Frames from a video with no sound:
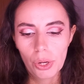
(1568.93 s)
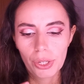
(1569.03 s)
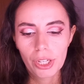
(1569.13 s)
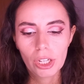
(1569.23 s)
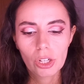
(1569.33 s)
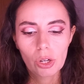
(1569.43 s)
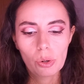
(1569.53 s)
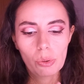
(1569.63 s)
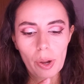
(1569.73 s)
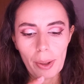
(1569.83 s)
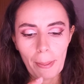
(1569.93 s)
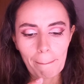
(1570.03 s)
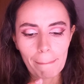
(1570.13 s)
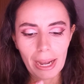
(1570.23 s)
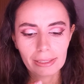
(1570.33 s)
Kiko
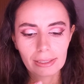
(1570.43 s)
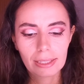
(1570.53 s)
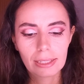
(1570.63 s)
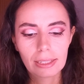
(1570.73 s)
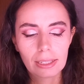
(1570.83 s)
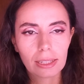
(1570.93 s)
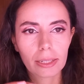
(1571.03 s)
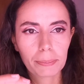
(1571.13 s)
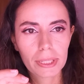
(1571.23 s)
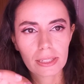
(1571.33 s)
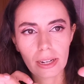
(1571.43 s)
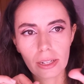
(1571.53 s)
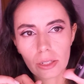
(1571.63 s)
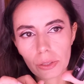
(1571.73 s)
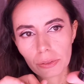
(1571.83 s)
Matte Lip
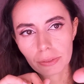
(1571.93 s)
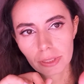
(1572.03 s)
Stylo,